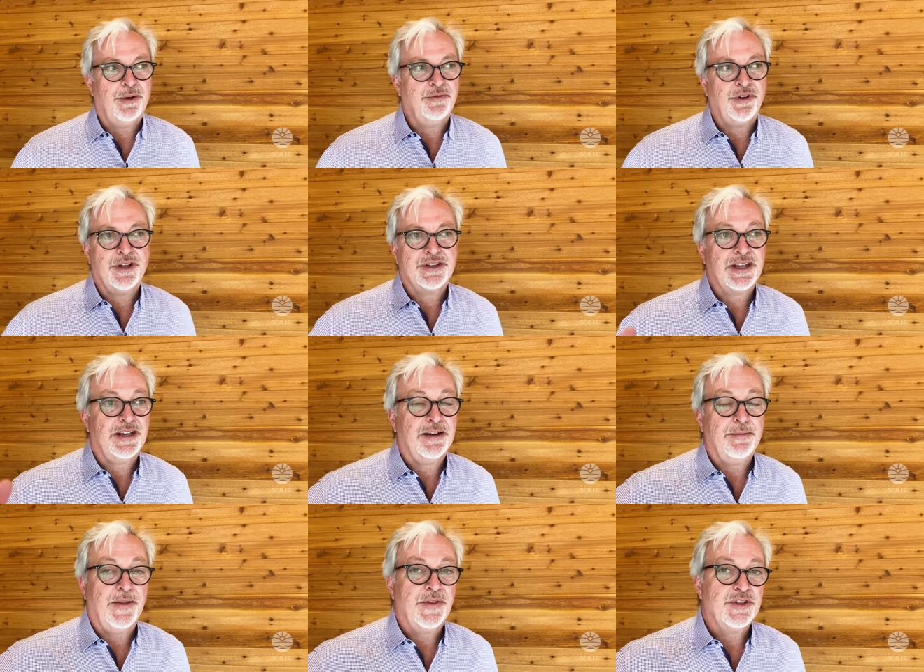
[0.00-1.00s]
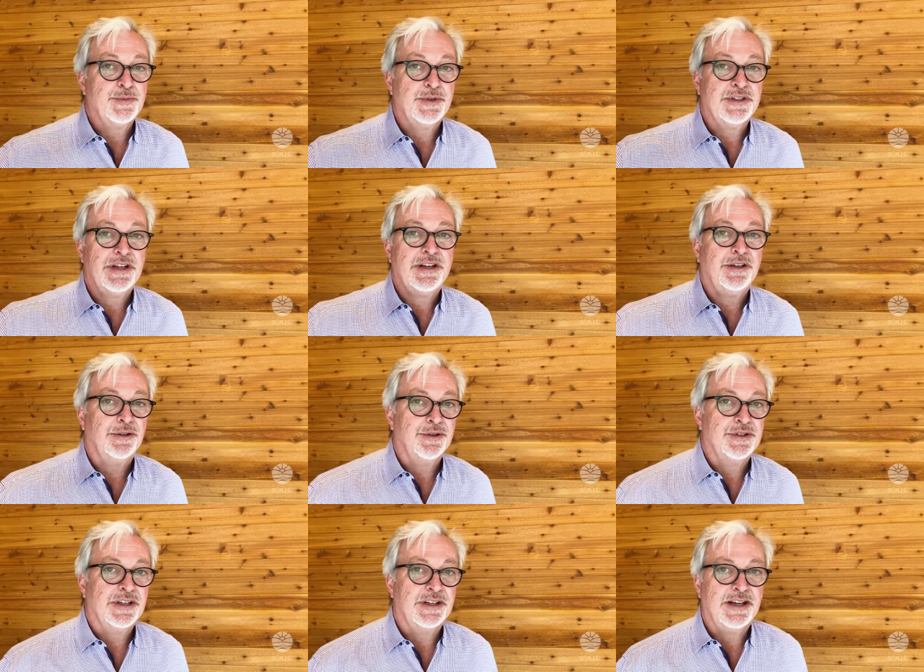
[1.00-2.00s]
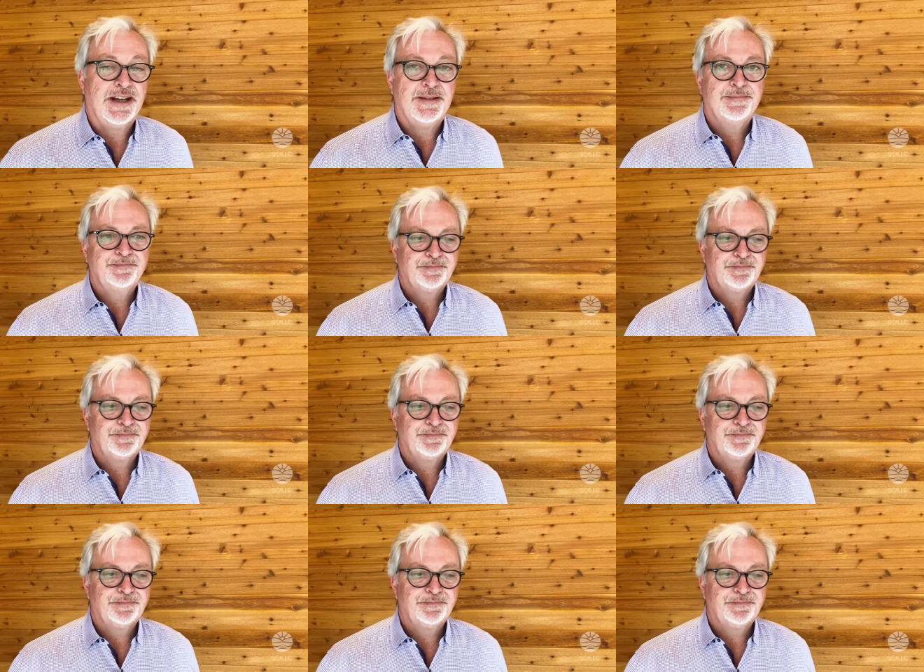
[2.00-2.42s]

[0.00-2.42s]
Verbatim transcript: I'm very excited about this particular Sunday.